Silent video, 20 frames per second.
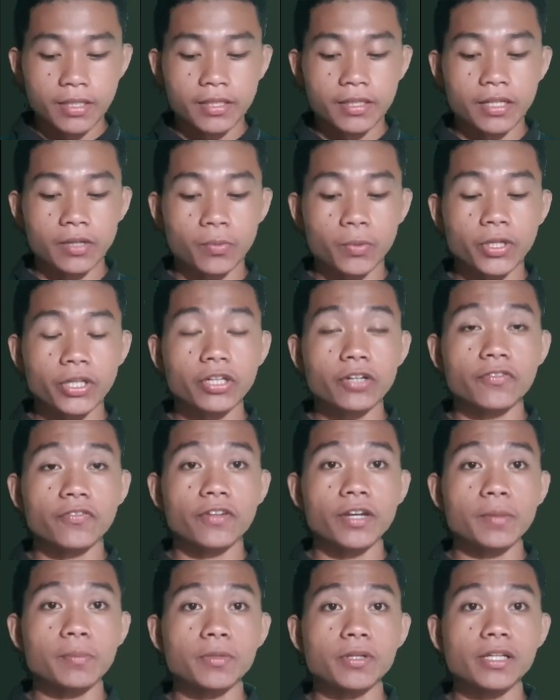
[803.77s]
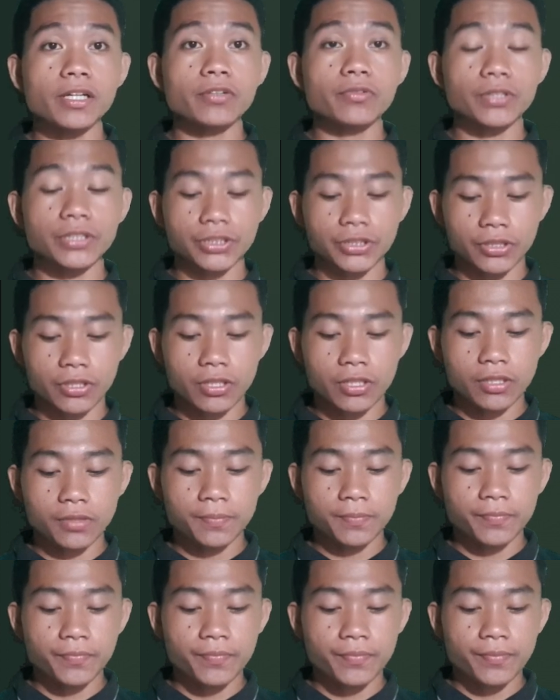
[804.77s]
The work of Kimberly Crenshaw
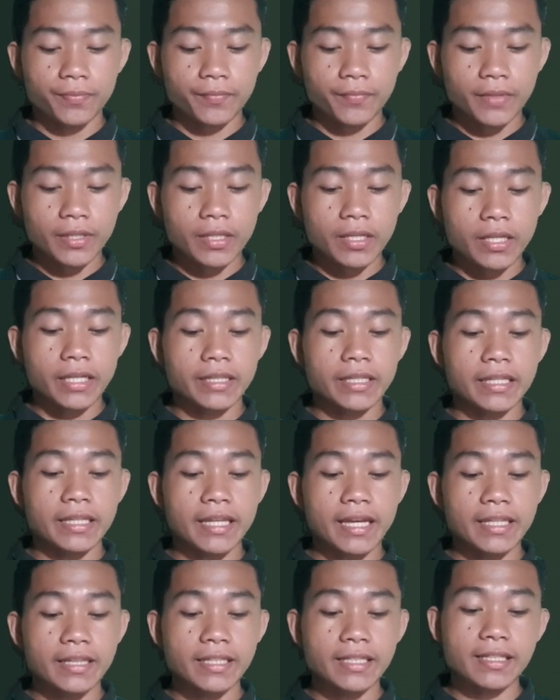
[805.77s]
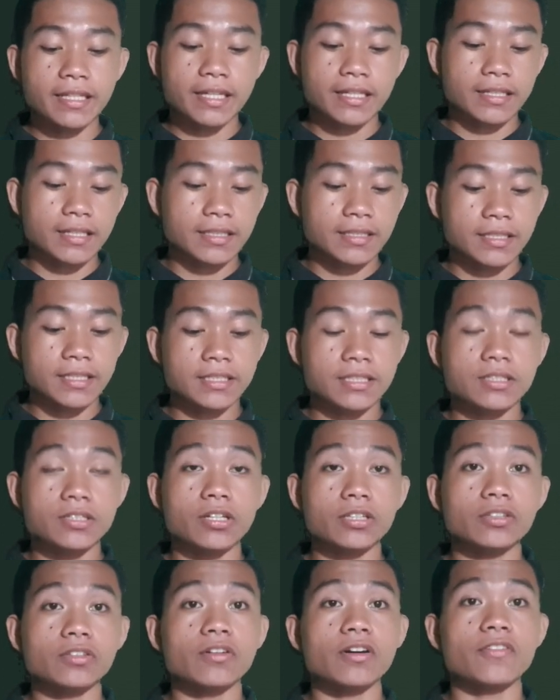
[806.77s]
in the 1980s is
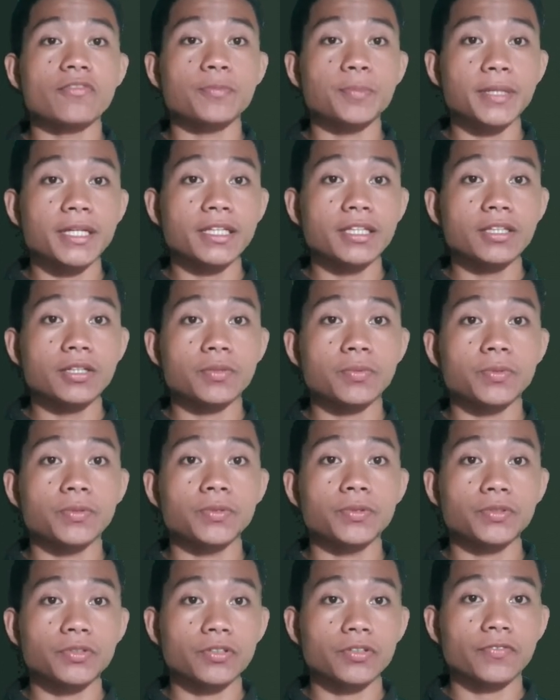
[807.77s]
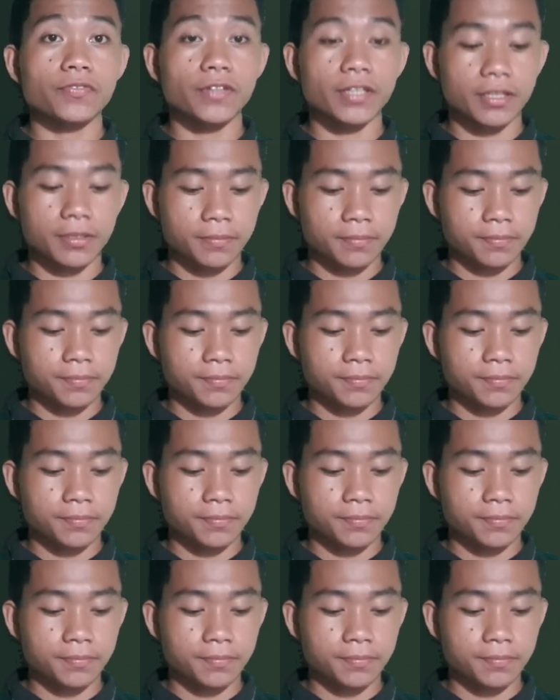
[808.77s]
thought to have been the root of it.